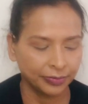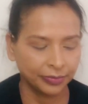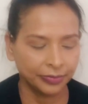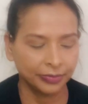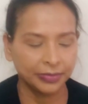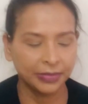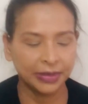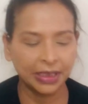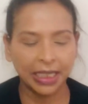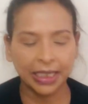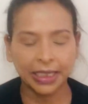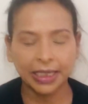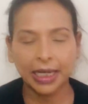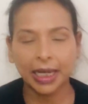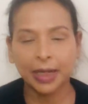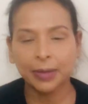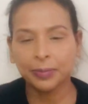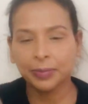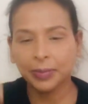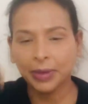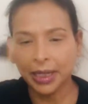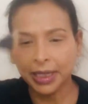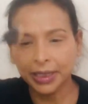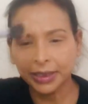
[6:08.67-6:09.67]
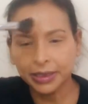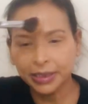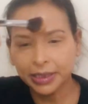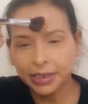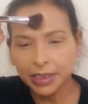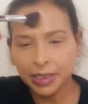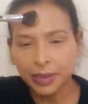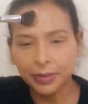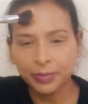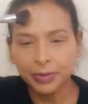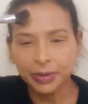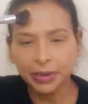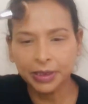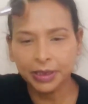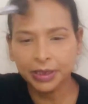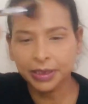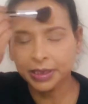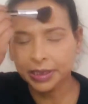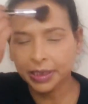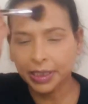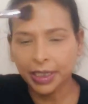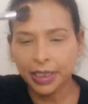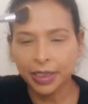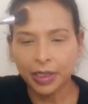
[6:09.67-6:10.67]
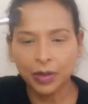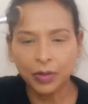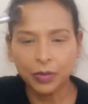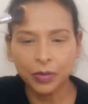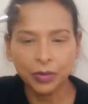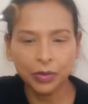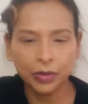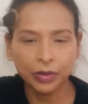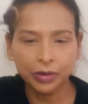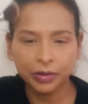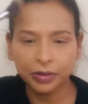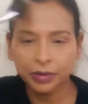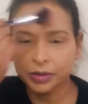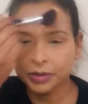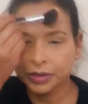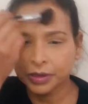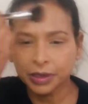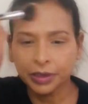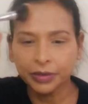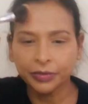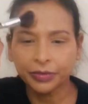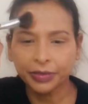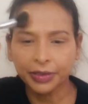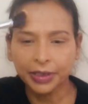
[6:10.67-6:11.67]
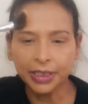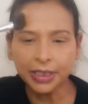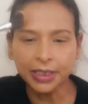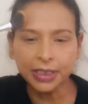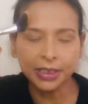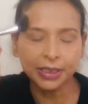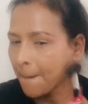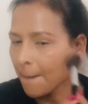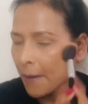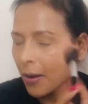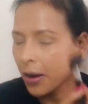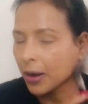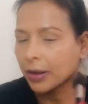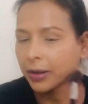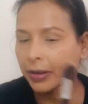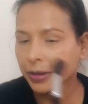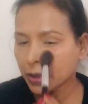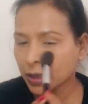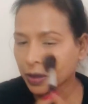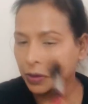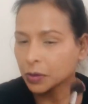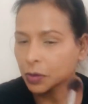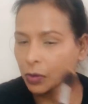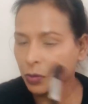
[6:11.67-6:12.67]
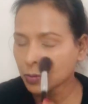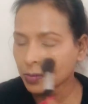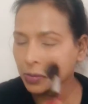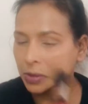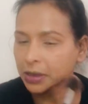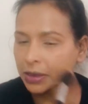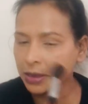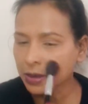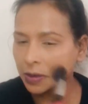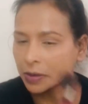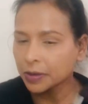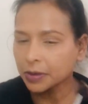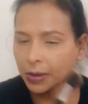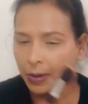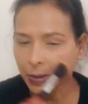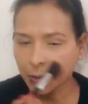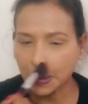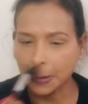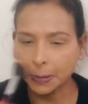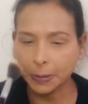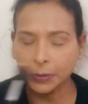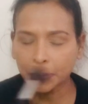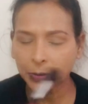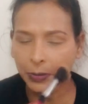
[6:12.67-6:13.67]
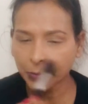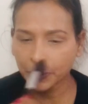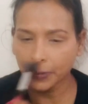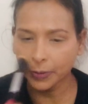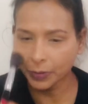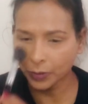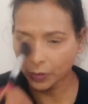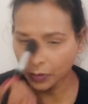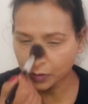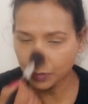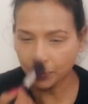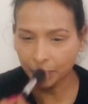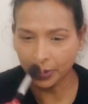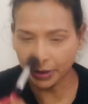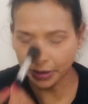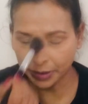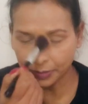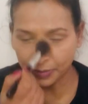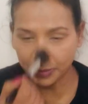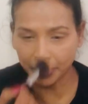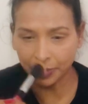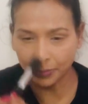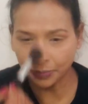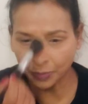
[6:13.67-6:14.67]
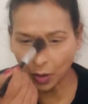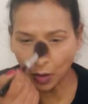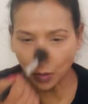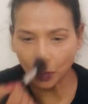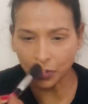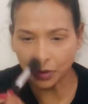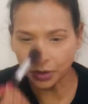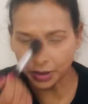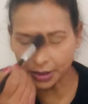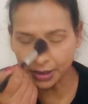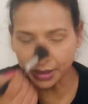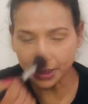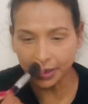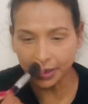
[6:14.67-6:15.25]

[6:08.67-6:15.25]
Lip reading: Then apply a little bit around the face, not too much, otherwise you will look very powdery.